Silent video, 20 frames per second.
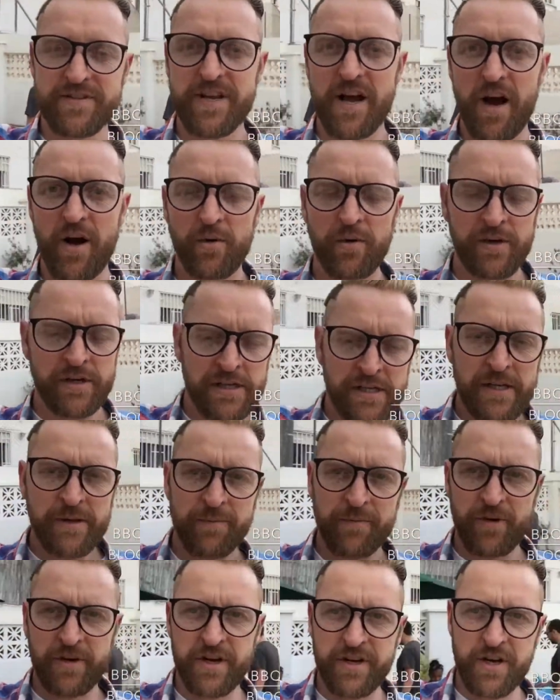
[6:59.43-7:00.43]
So
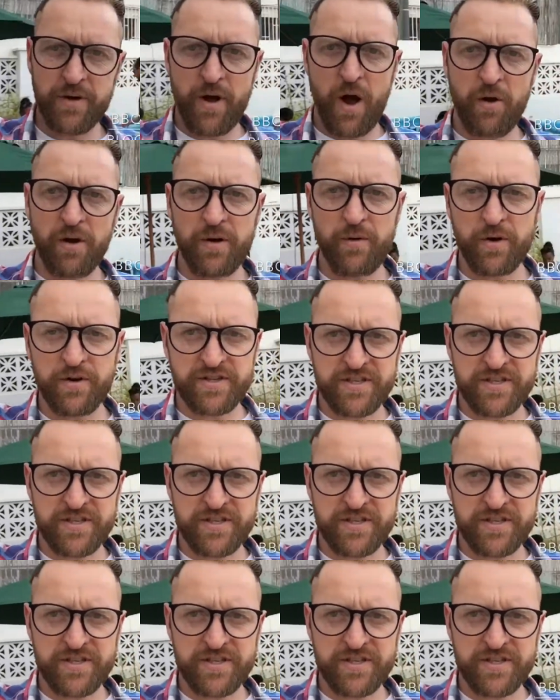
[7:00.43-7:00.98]
I'm going to do Holy Run